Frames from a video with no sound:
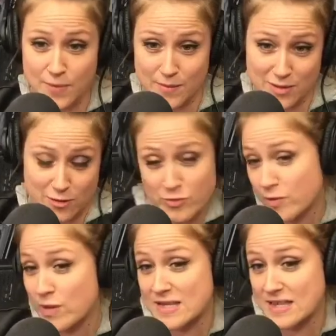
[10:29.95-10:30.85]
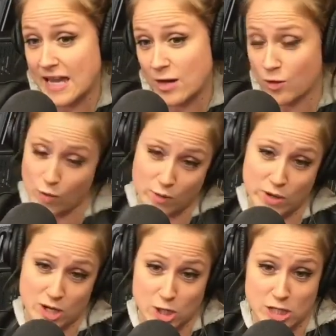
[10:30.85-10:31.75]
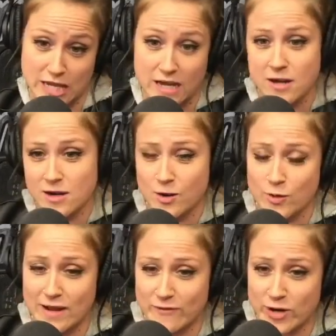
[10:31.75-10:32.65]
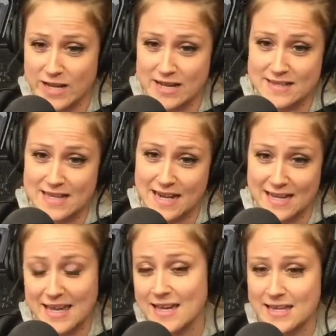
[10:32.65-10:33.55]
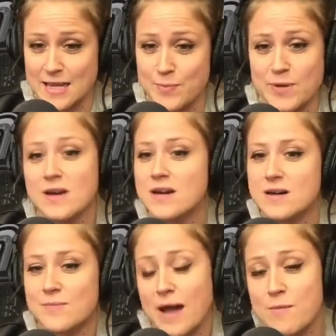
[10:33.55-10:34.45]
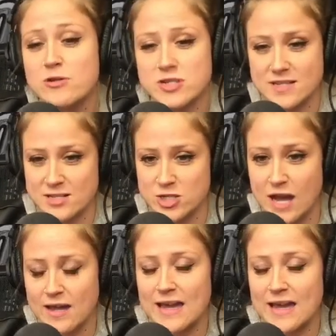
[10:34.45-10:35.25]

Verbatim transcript: I'm either three weeks late or one week early or whatever it is, and I can't keep my emotions in check.